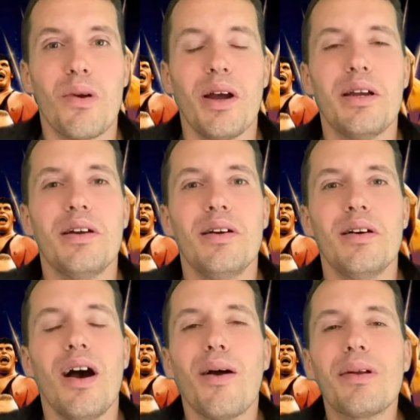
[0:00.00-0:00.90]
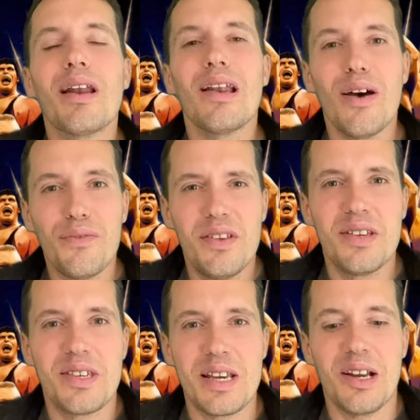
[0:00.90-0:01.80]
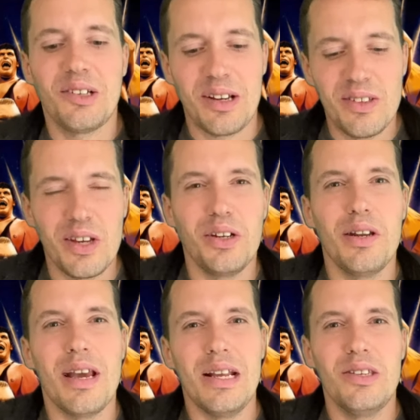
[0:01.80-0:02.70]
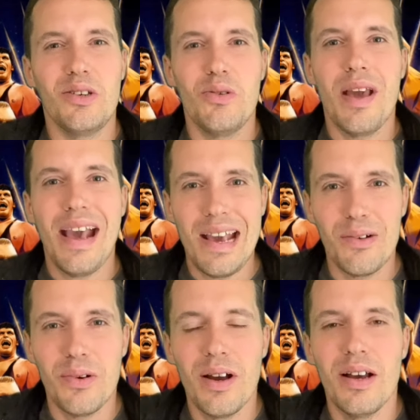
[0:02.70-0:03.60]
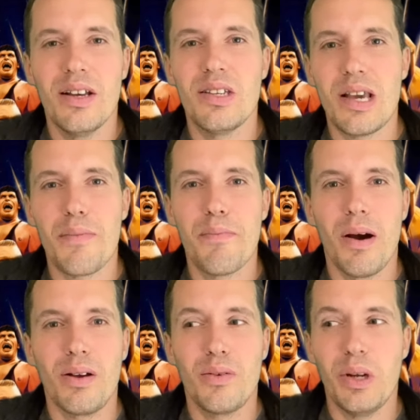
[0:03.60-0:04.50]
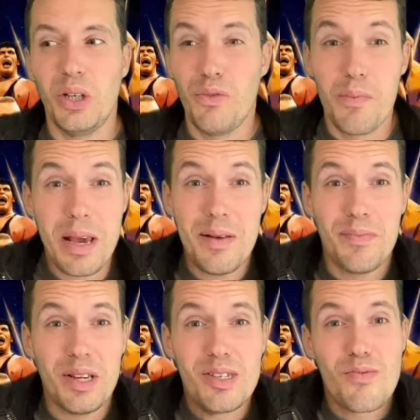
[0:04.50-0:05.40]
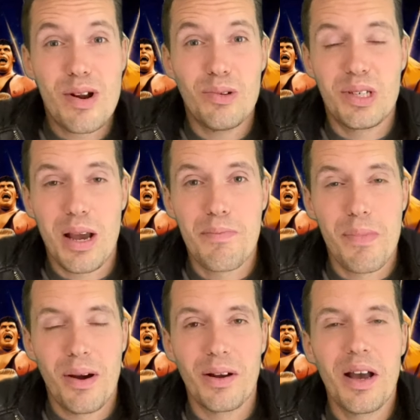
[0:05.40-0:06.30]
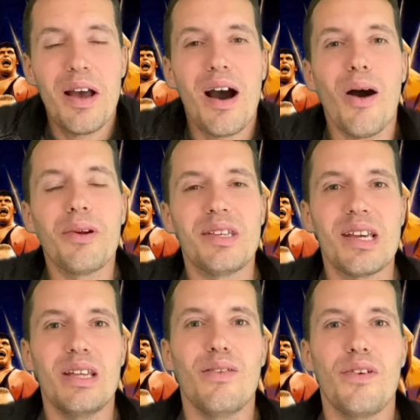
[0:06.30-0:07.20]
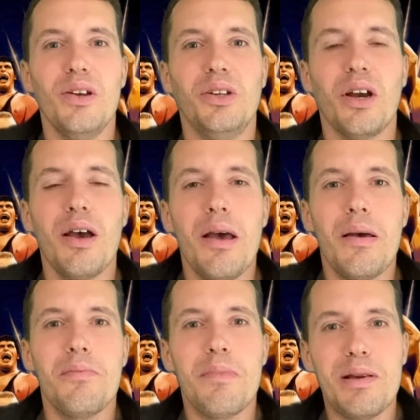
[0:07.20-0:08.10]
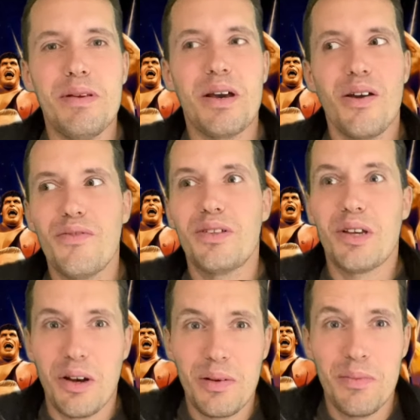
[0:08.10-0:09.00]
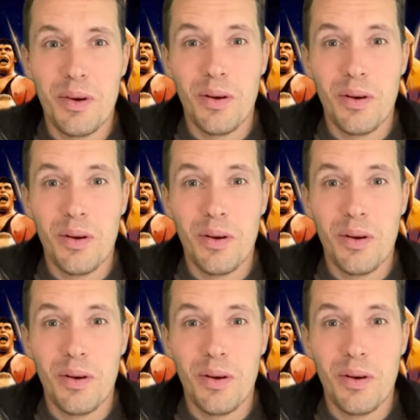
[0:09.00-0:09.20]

right, I would love to see a transition into heel CM Punk, which for me is the real CM Punk. I want to see it in the future. Maybe over time